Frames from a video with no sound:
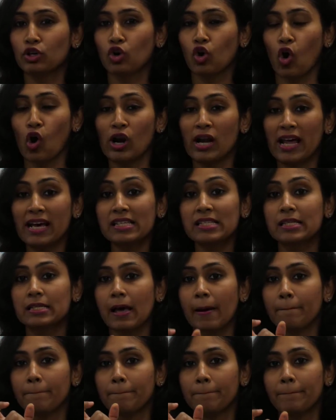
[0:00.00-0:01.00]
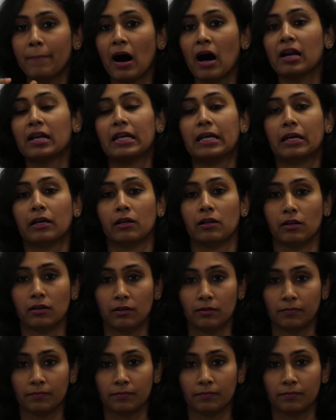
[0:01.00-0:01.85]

called as particle.